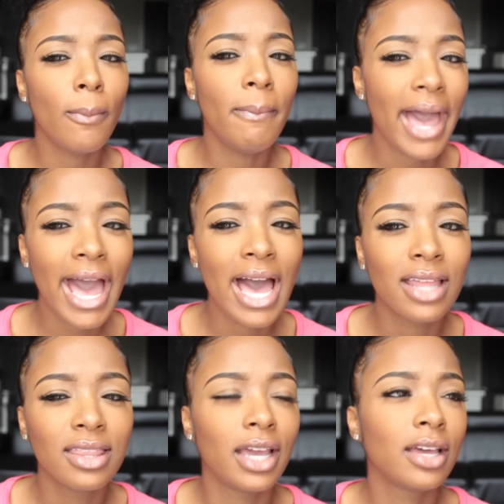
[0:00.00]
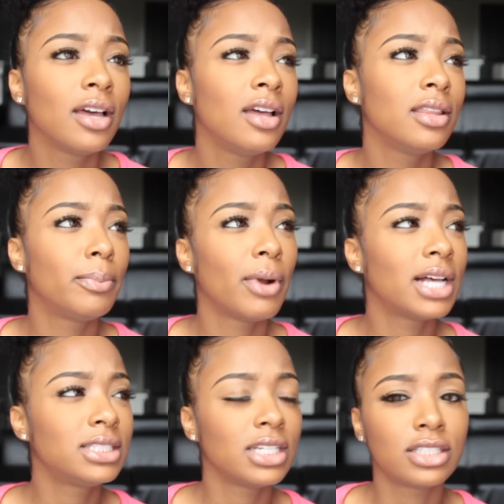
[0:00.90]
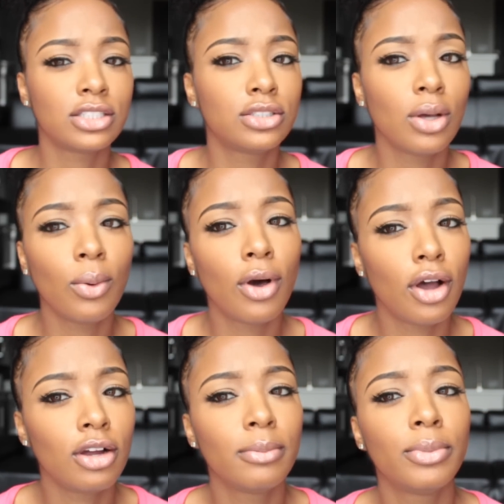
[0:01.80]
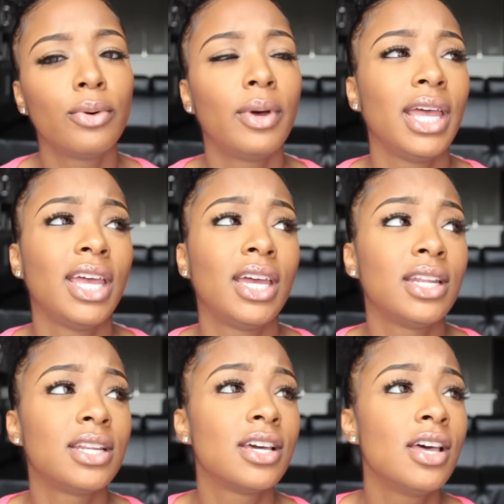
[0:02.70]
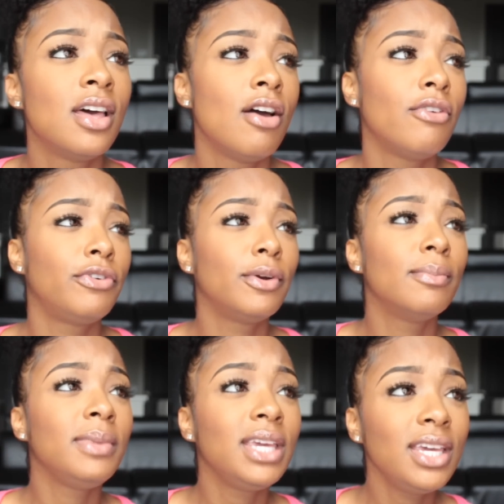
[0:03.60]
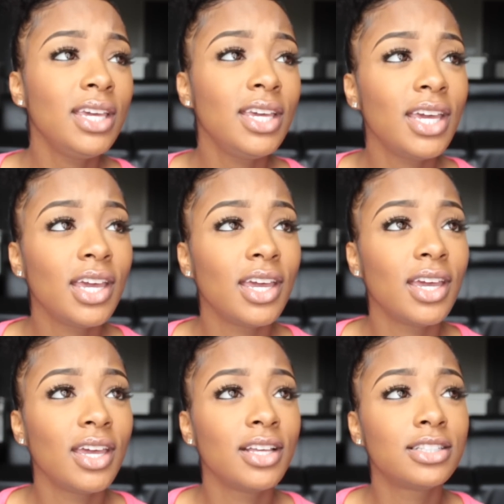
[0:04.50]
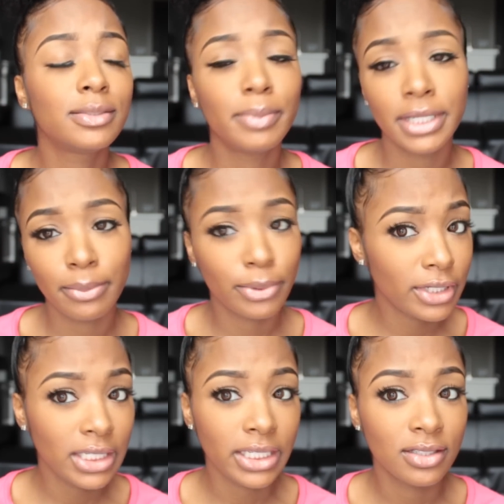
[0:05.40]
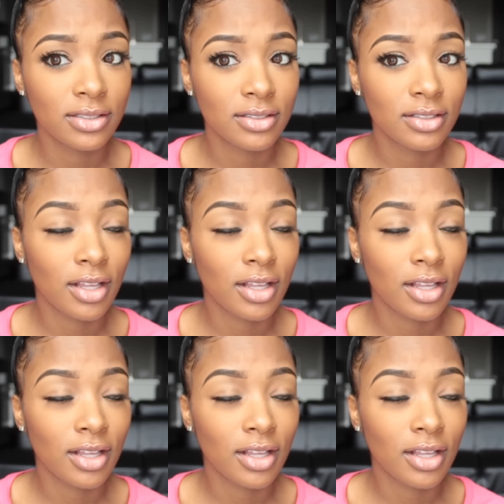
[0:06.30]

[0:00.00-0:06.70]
bad, the process is so horrible. And for me, it's been a breeze.